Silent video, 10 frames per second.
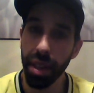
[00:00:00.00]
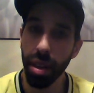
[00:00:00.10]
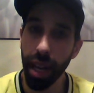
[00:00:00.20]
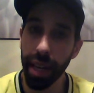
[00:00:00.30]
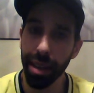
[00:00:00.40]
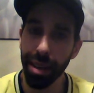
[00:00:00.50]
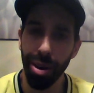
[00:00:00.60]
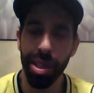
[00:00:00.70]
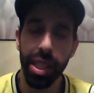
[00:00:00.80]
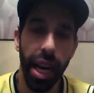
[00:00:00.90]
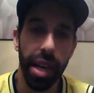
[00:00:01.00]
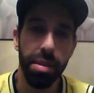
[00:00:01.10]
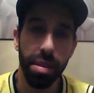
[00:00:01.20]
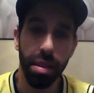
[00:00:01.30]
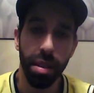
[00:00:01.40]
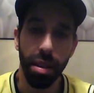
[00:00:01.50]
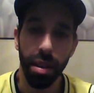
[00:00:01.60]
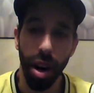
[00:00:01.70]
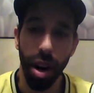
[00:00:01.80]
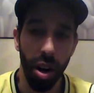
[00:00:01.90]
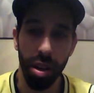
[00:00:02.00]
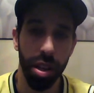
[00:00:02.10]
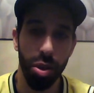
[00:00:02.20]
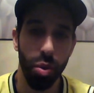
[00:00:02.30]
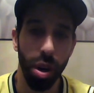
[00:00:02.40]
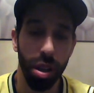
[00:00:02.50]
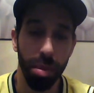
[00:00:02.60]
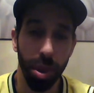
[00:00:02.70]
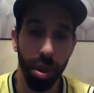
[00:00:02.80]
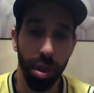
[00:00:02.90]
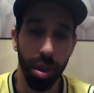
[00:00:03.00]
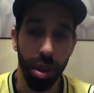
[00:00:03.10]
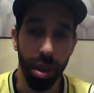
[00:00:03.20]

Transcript: feel like, oh, these guys aren't indestructible.